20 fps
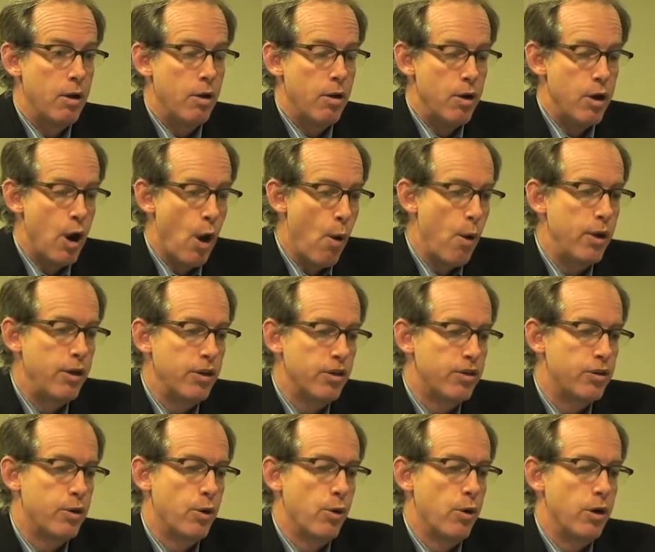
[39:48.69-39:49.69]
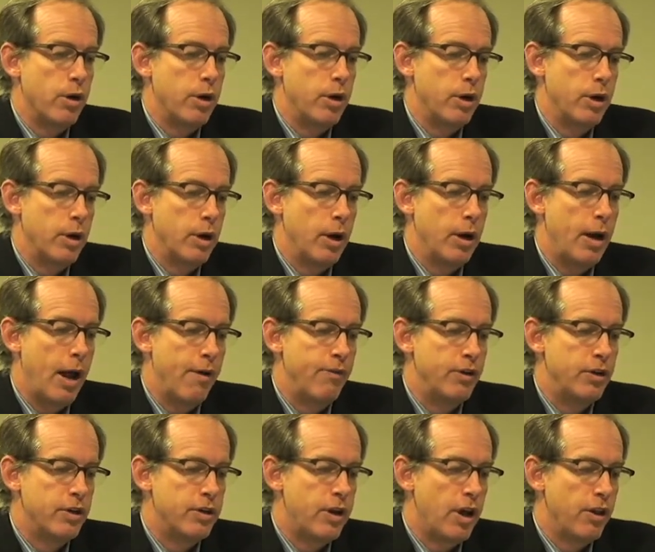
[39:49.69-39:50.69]
knowing the story and
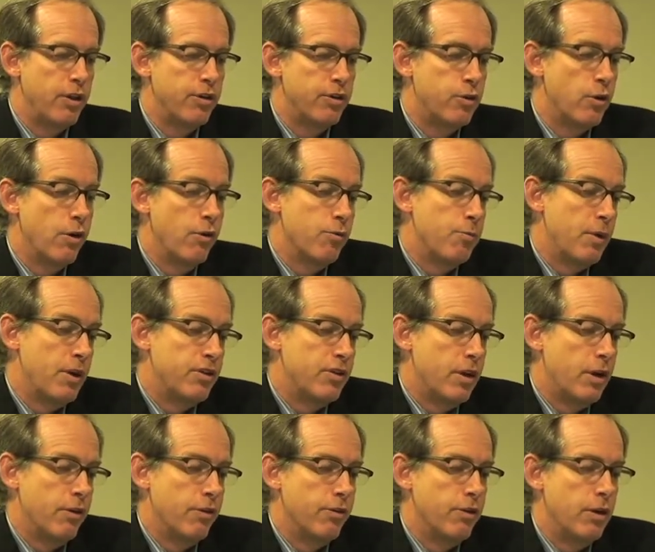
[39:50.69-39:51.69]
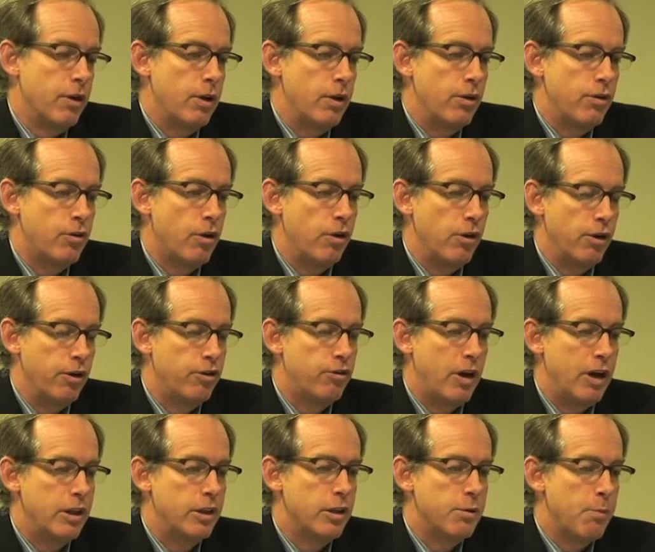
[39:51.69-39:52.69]
having to tell the story for myself certainly
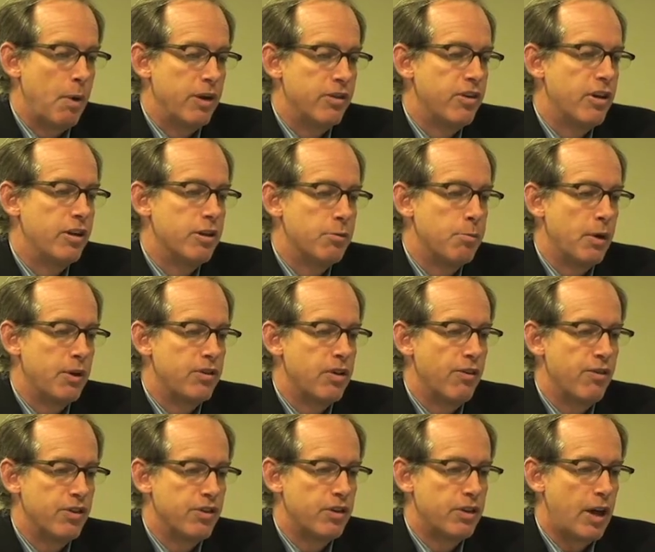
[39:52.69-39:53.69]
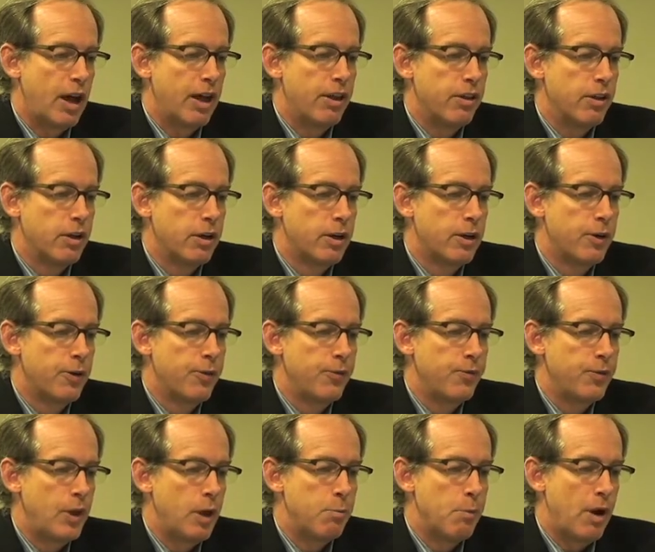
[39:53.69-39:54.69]
strengthened my sense of myself as a Catholic
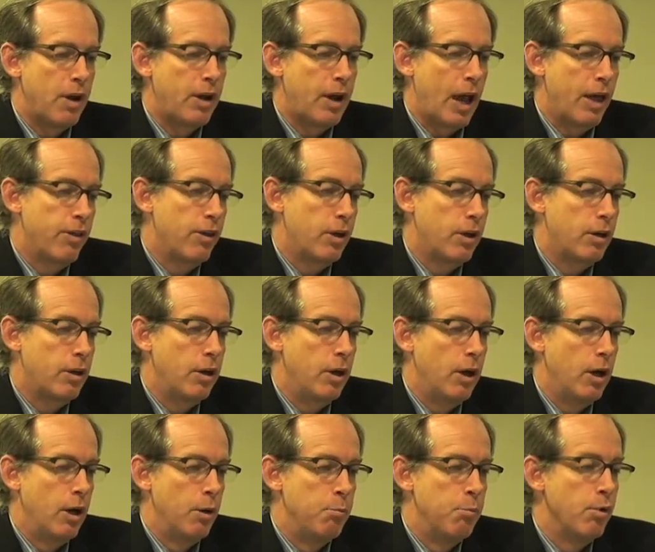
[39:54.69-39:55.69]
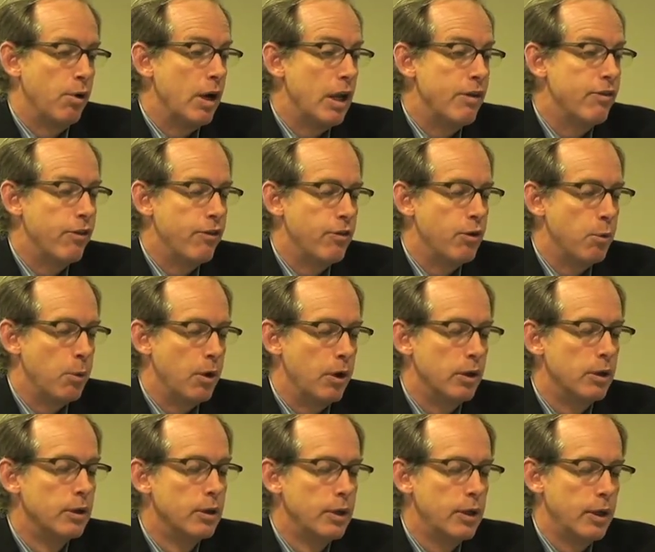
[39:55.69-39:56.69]
and my Catholic uh, belief, if you
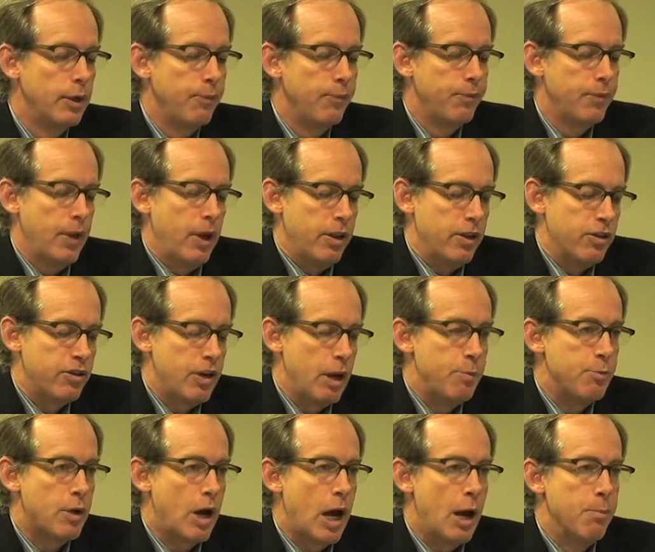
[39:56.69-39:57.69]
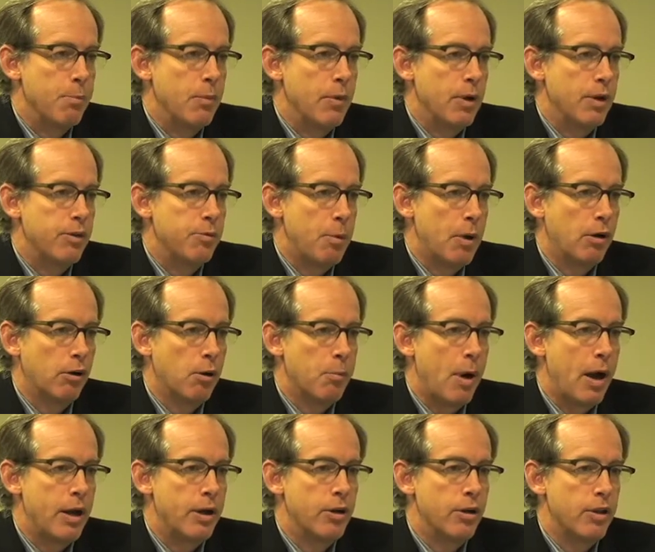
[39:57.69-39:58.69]
will. At the same time, it's been a
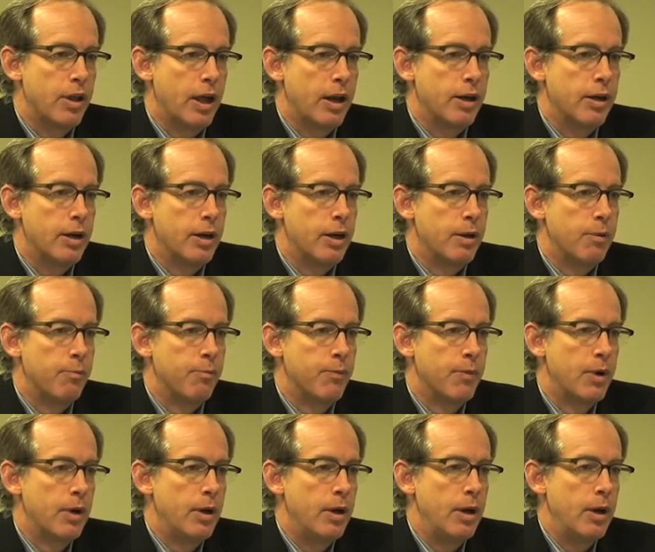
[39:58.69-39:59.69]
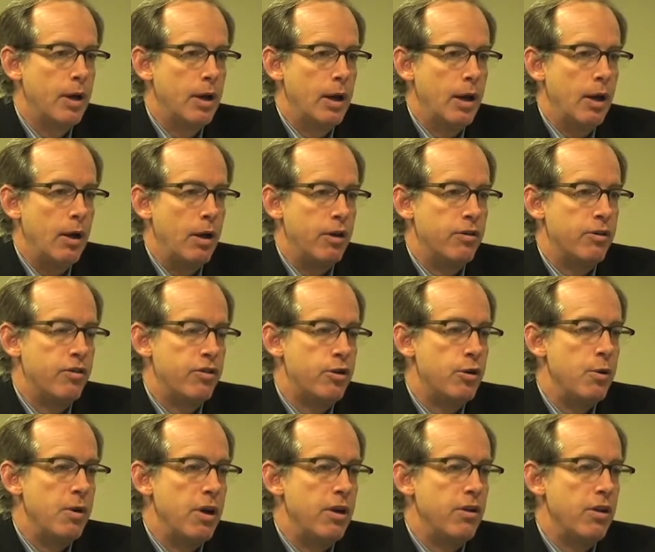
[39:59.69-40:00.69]
reminder that um, it's
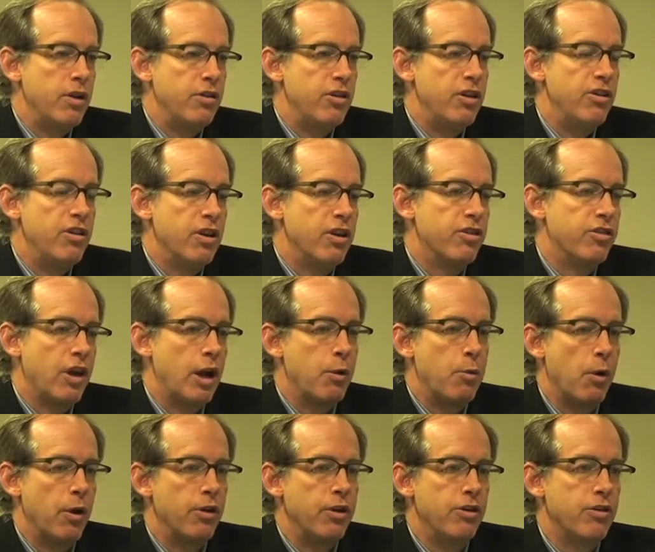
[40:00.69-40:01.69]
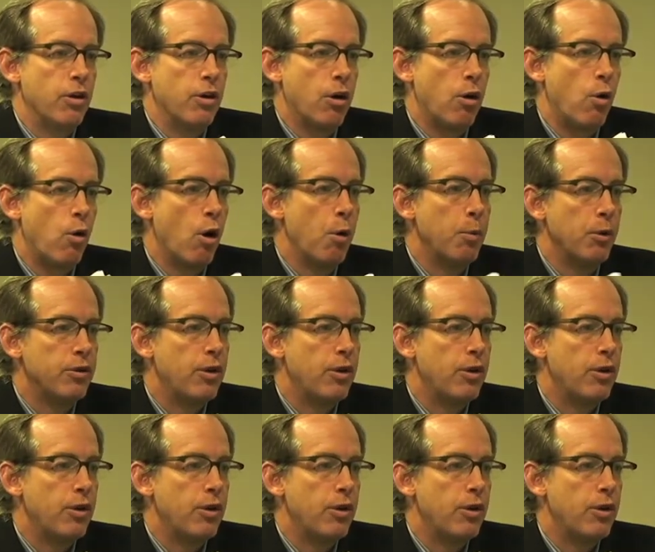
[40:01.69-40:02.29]
too e- it's easy to say, well, these are horrible